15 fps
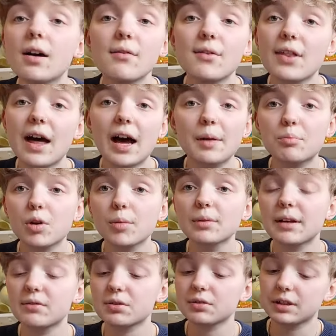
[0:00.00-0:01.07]
for that, I'd probably
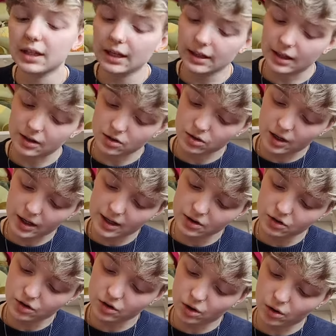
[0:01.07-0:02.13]
have to read the Iliad. So I
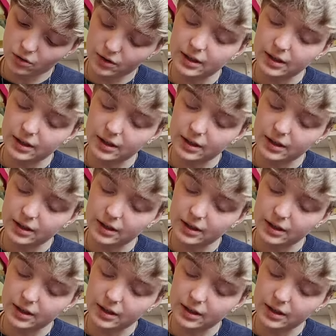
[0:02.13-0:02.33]
actually got